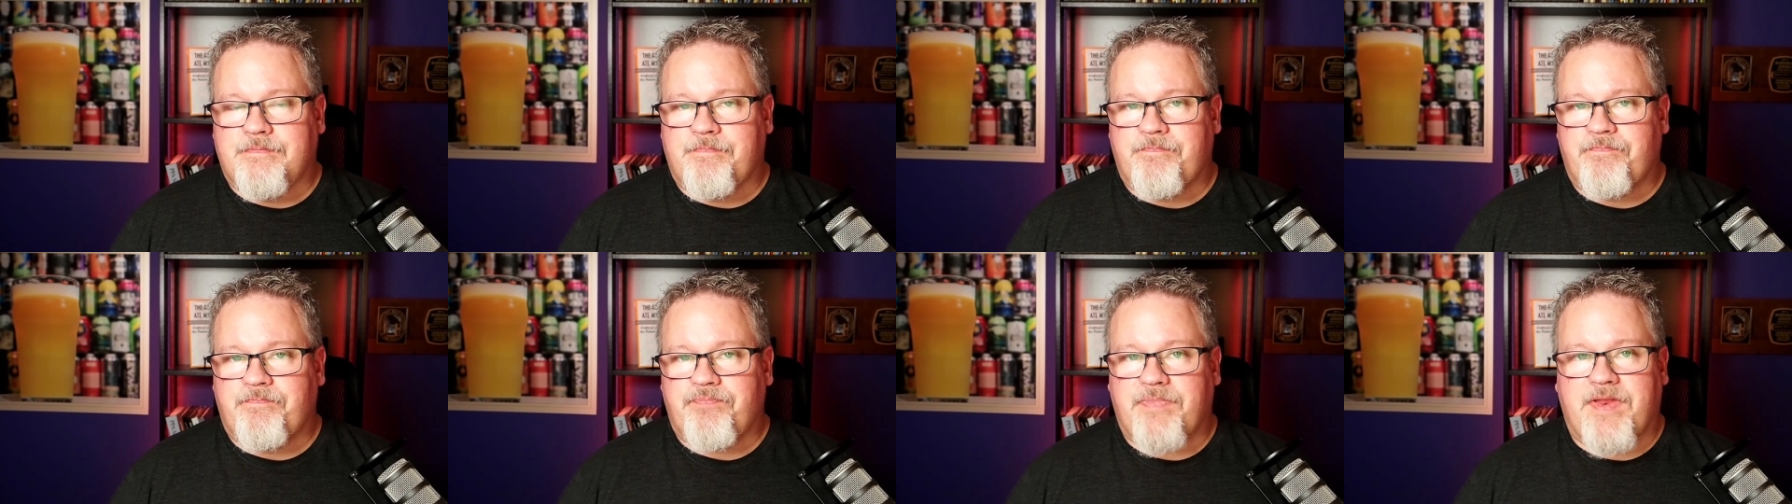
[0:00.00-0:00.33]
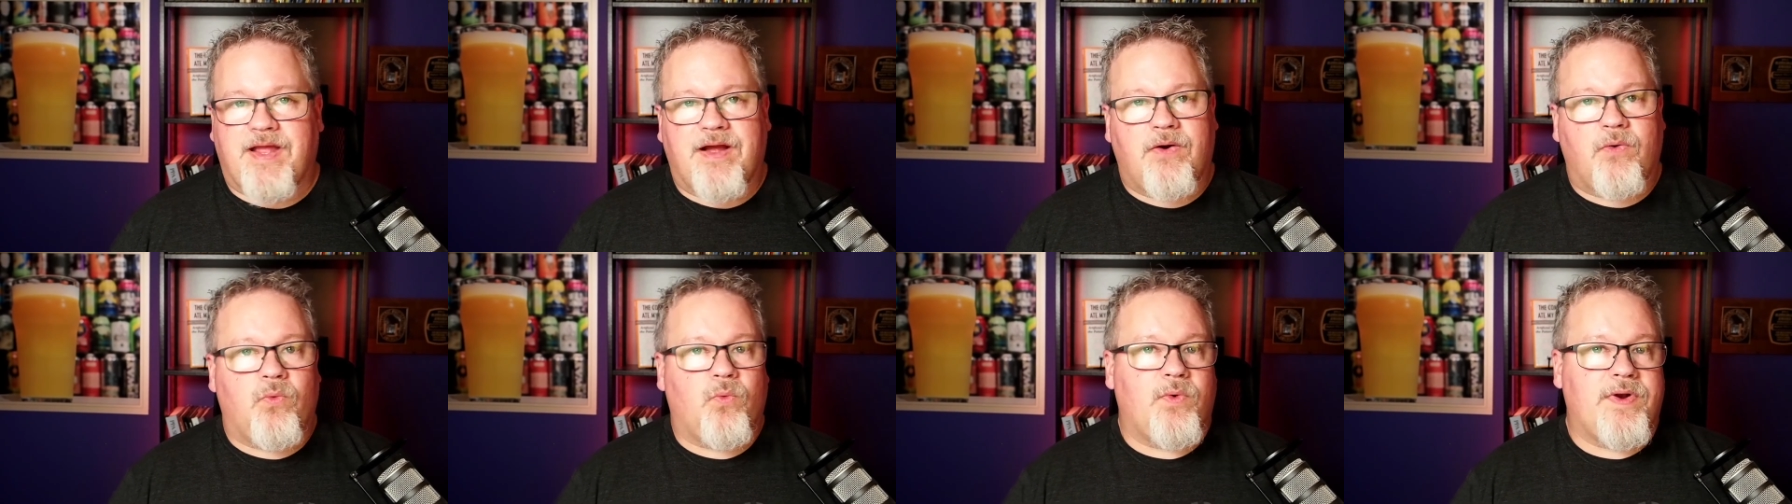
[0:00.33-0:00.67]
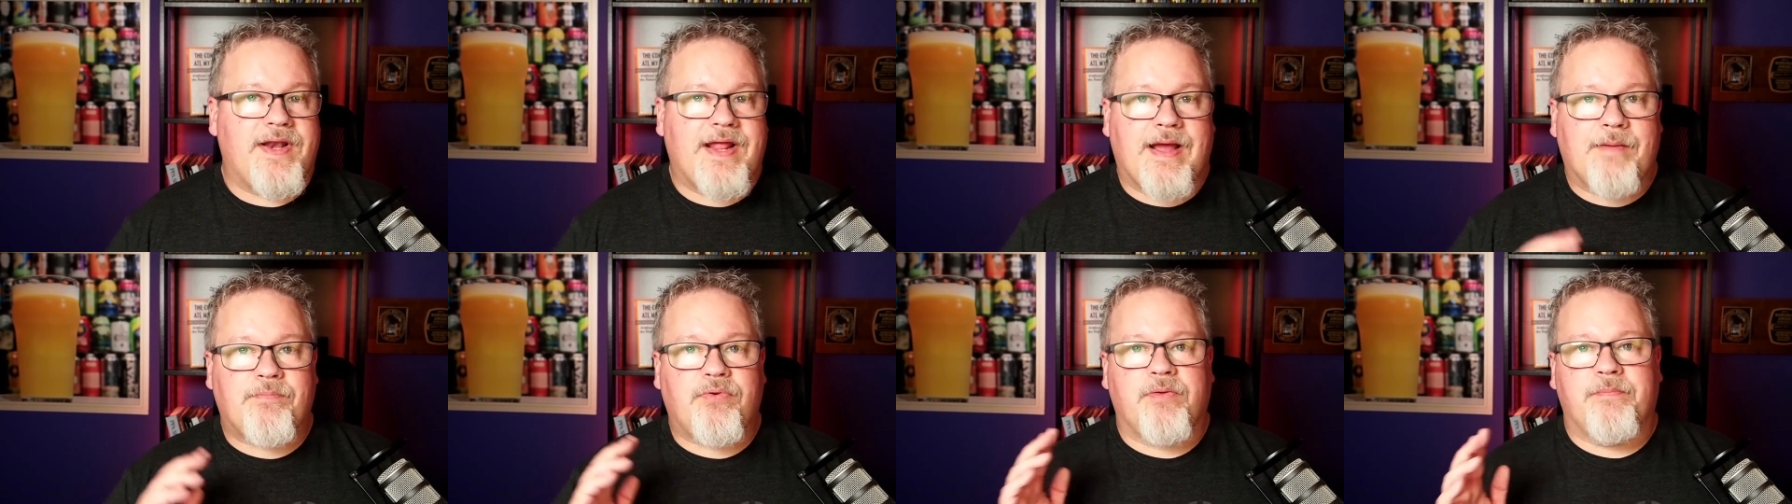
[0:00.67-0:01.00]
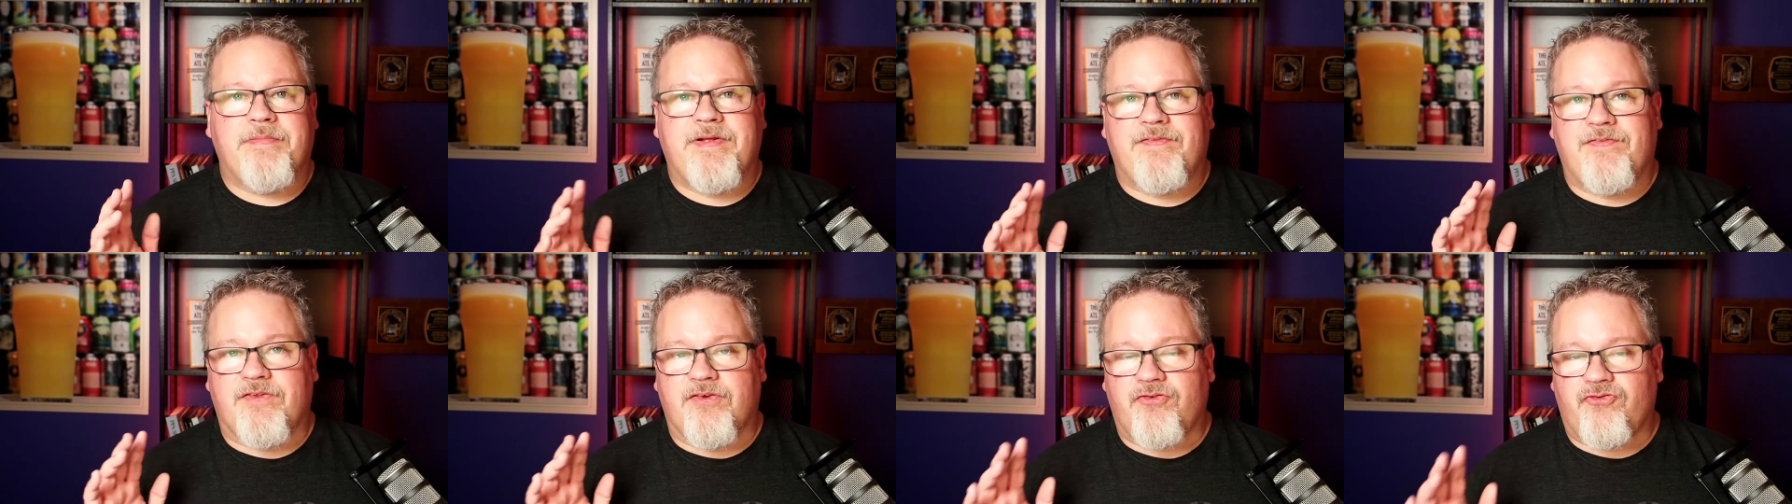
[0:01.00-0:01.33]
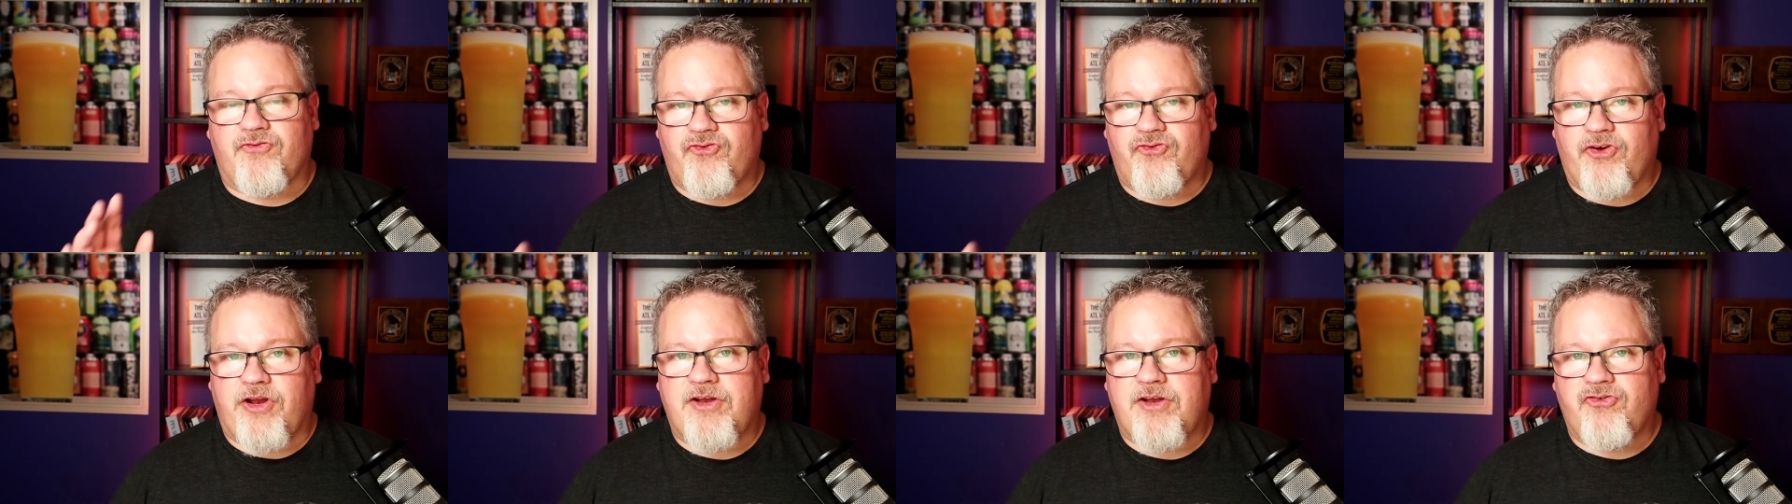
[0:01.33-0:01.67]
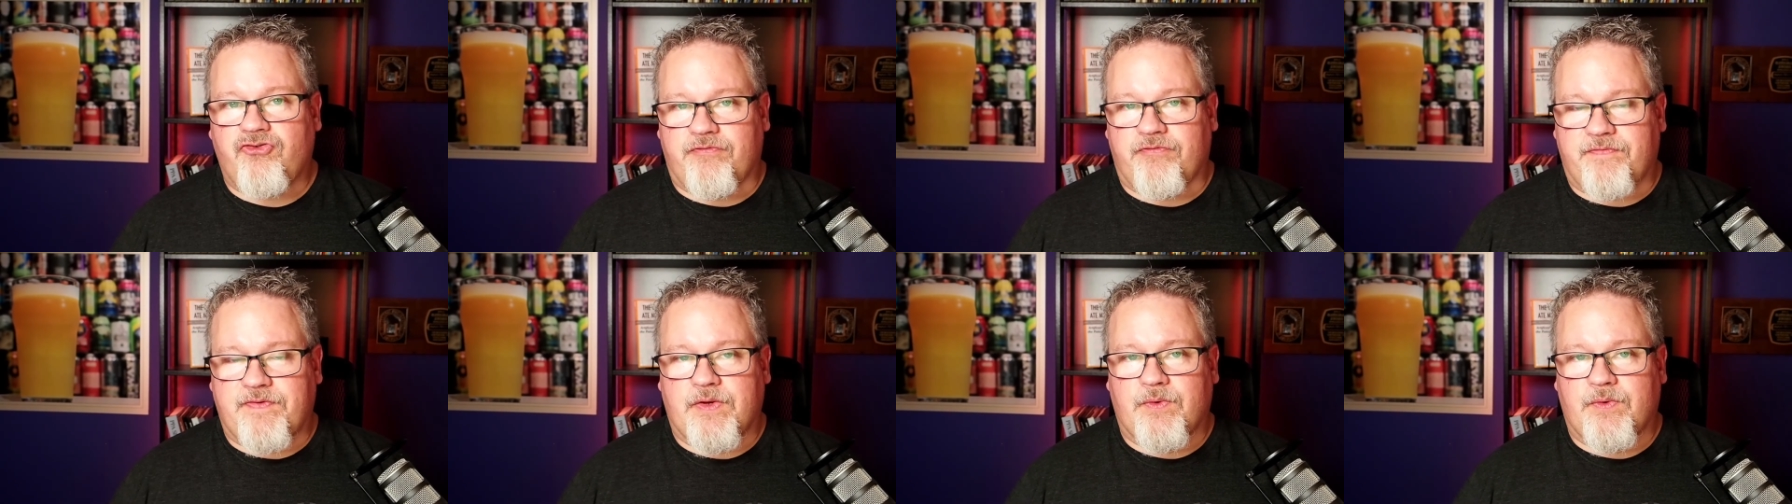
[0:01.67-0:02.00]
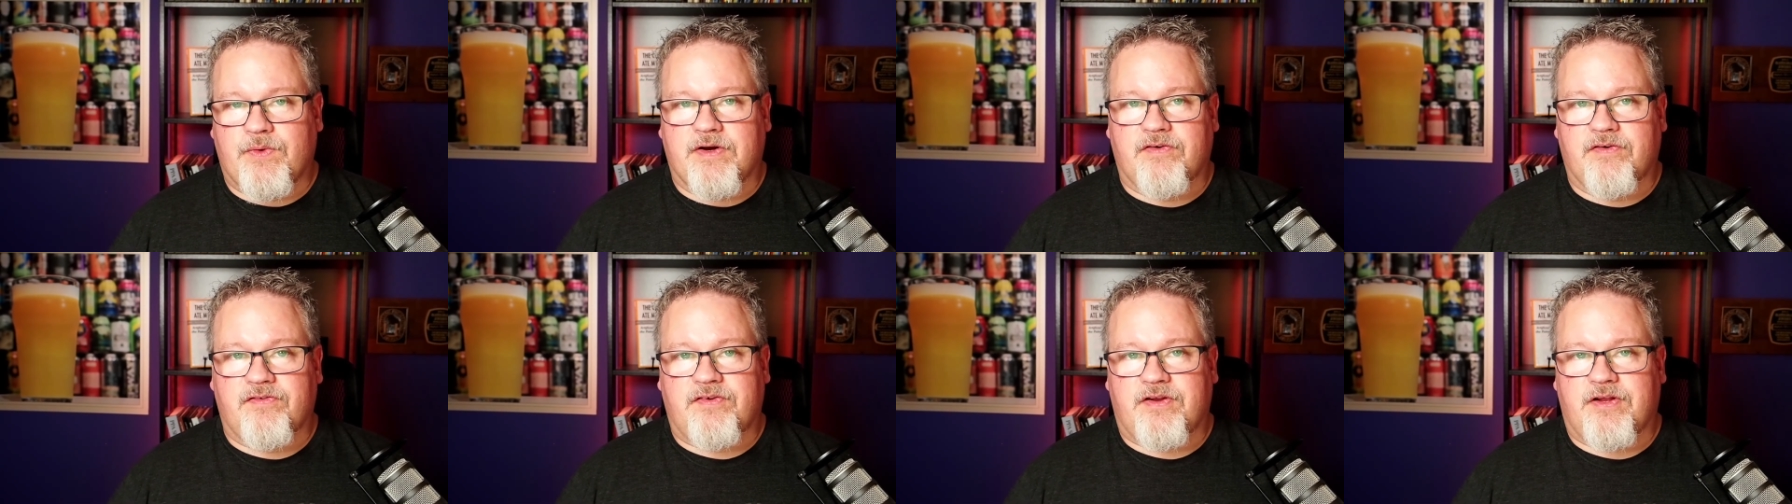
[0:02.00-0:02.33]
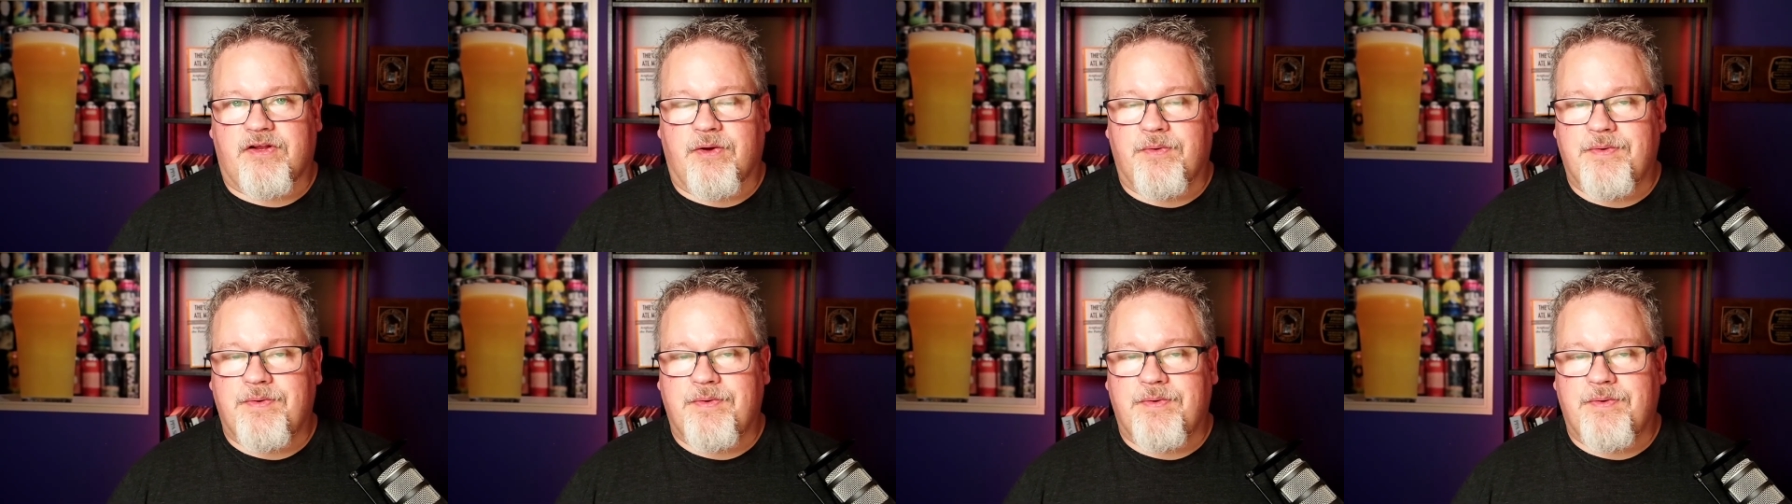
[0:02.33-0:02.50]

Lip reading: Now, when Apple made this change a few years ago,